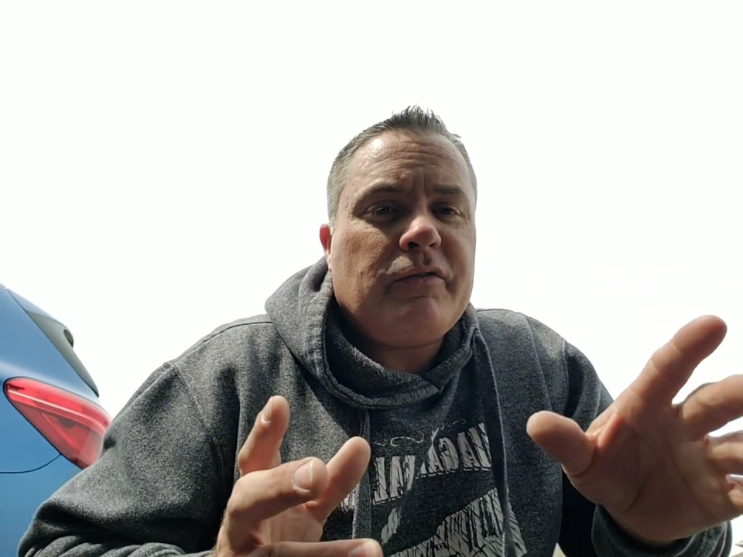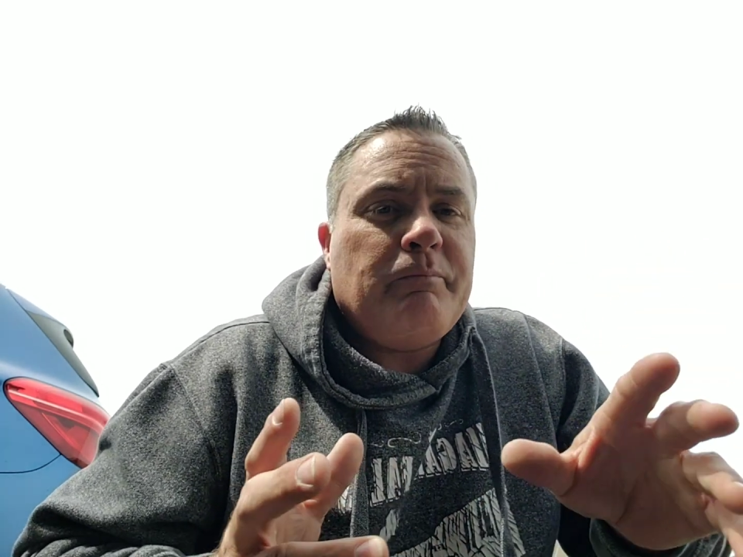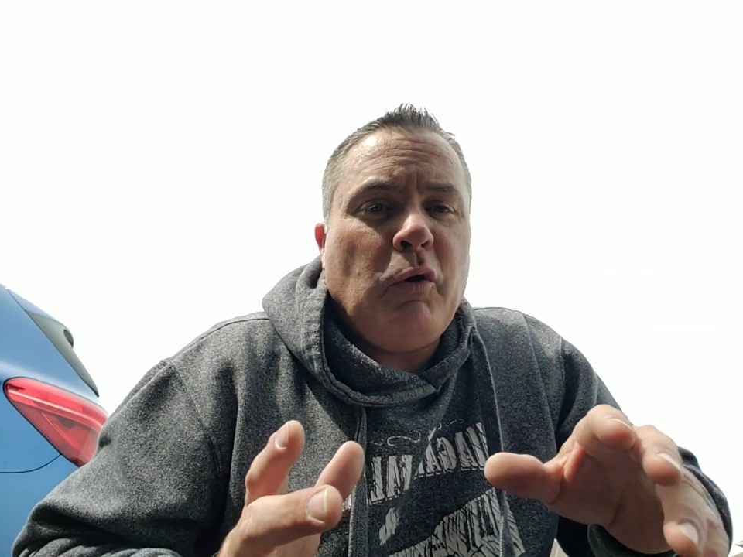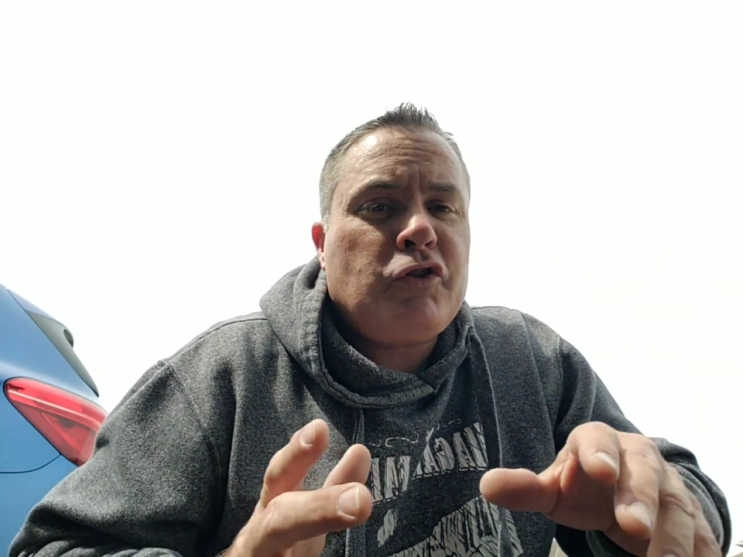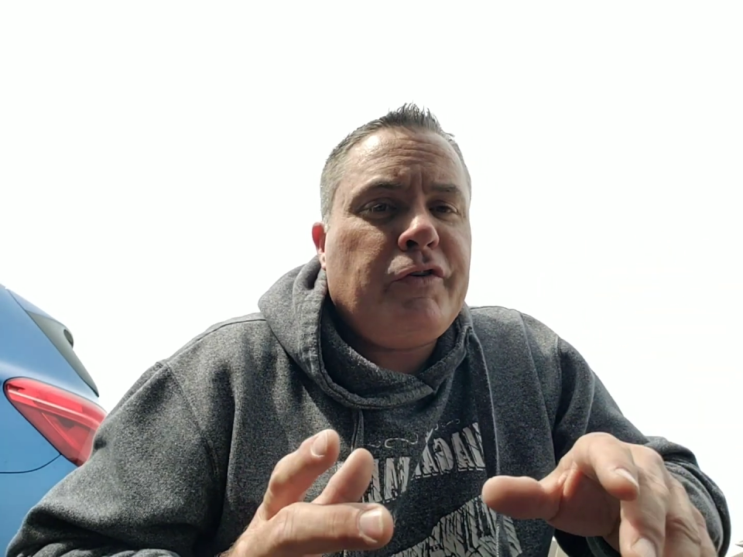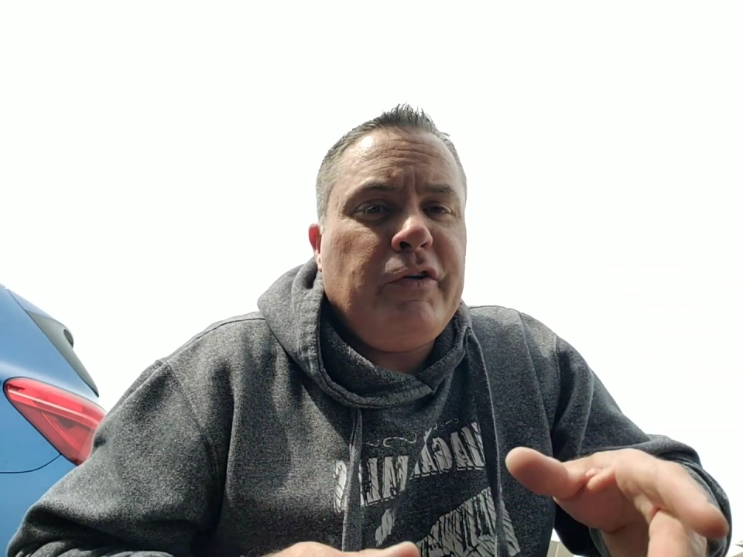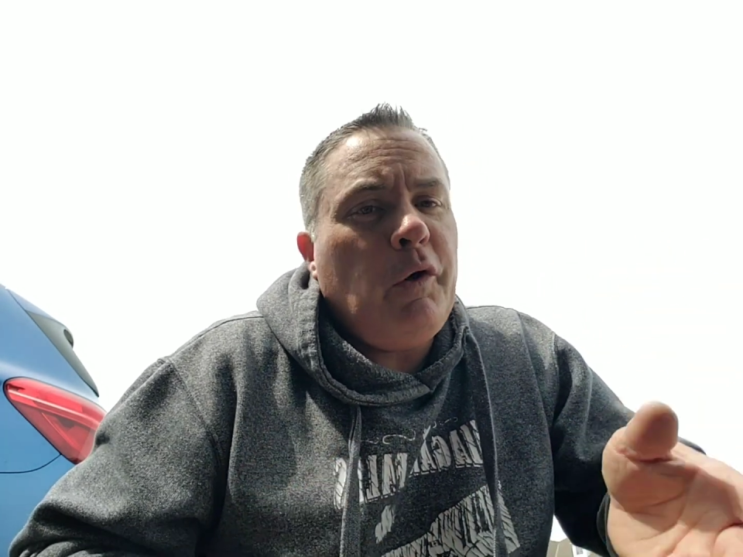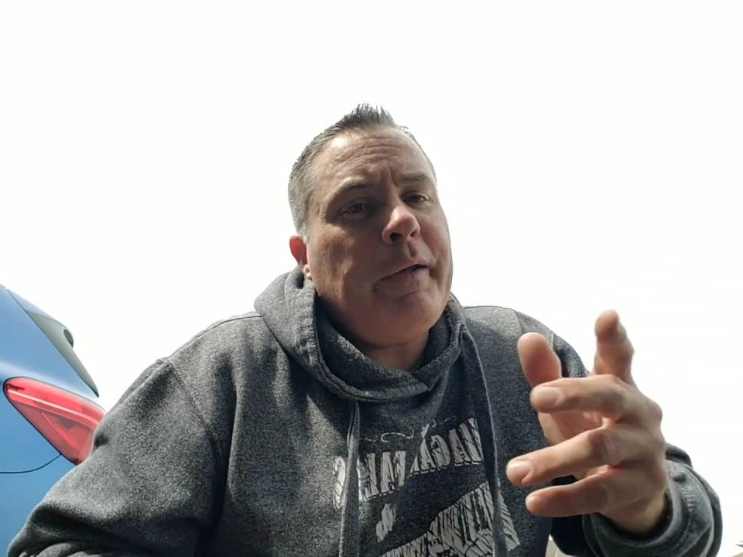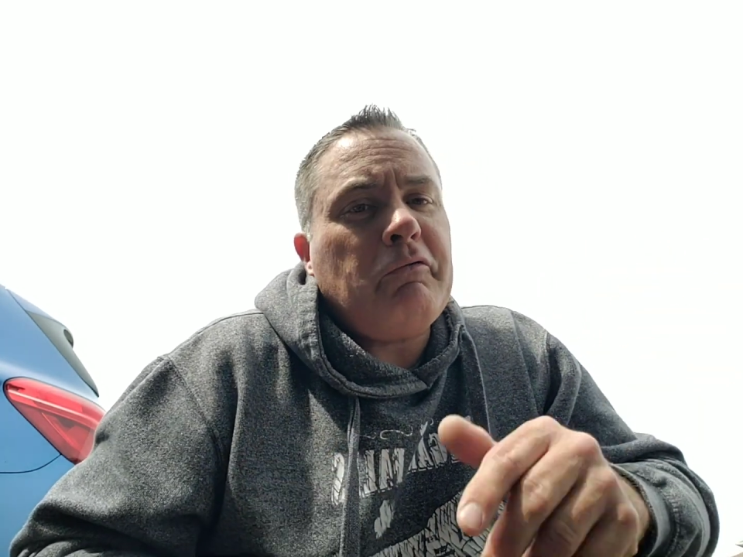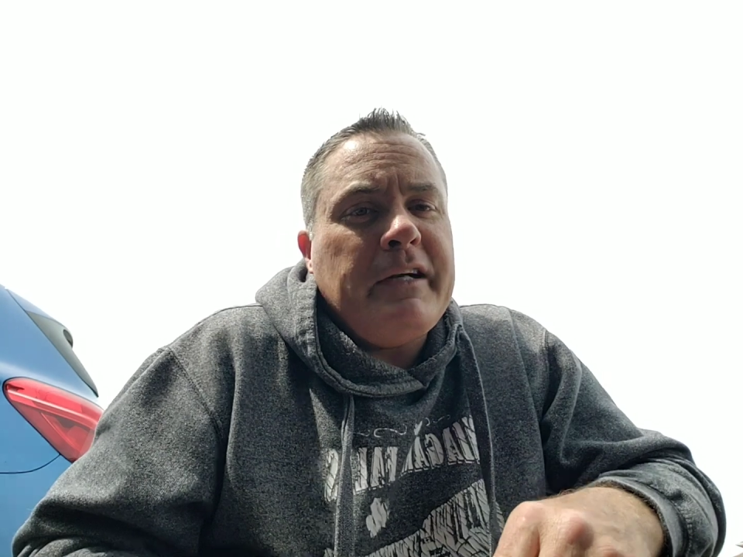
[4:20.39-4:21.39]
most of you know
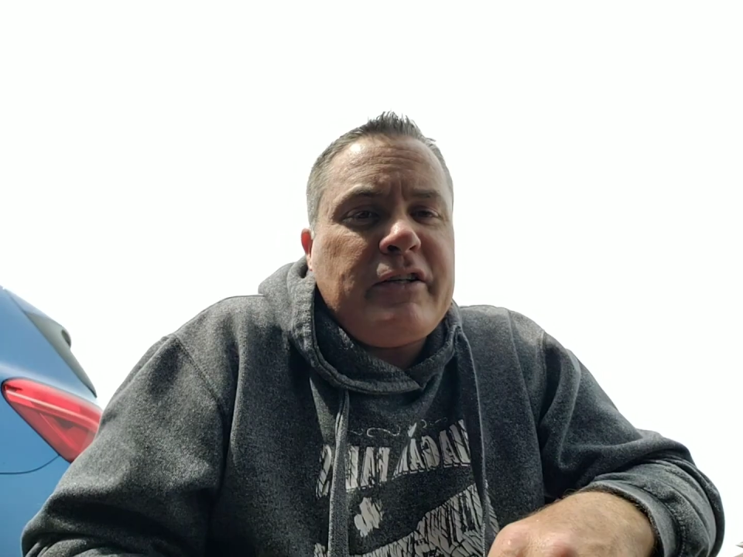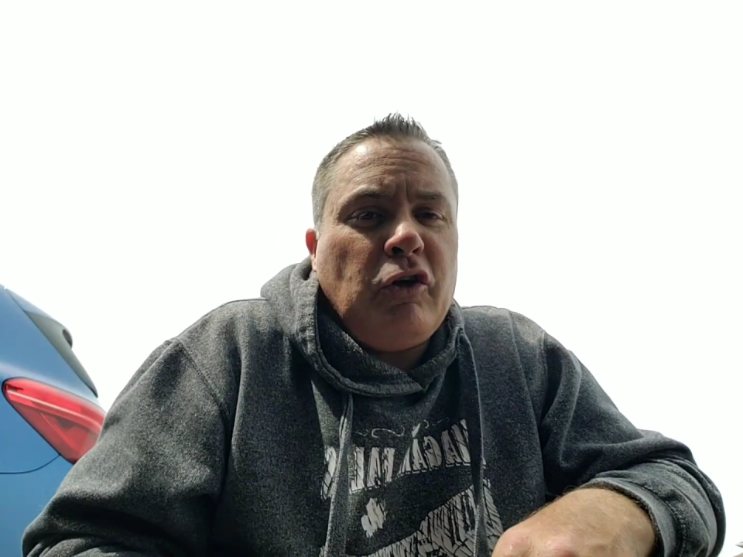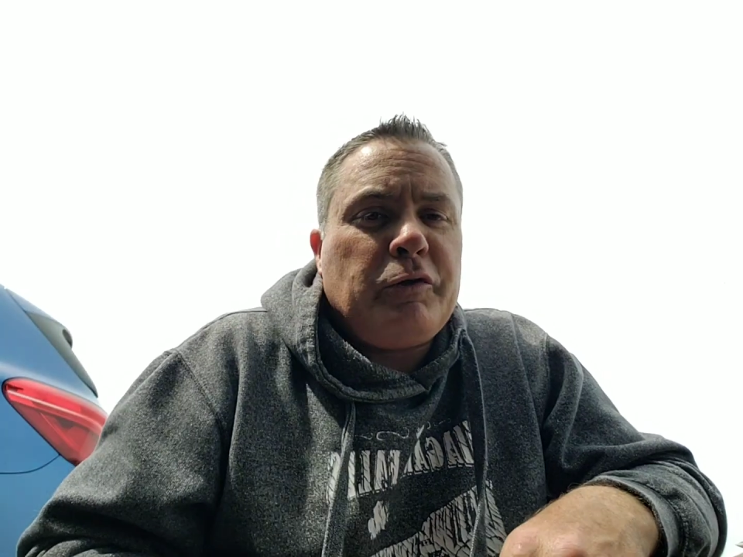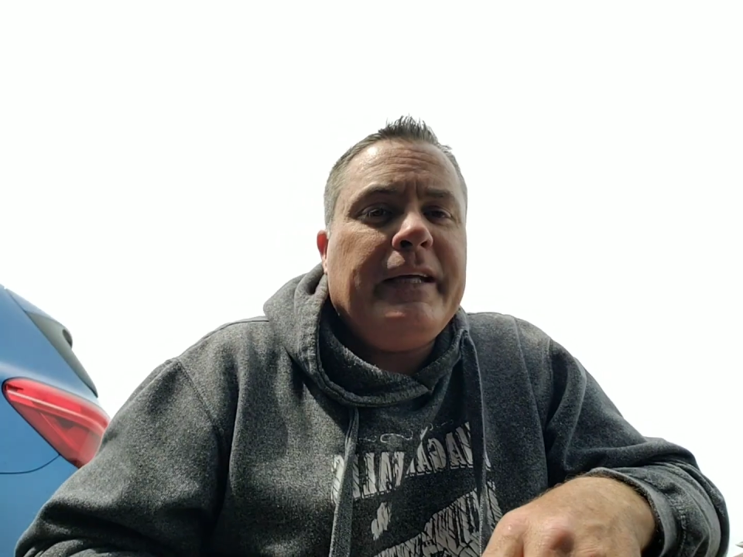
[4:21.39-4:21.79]
me, reach out to me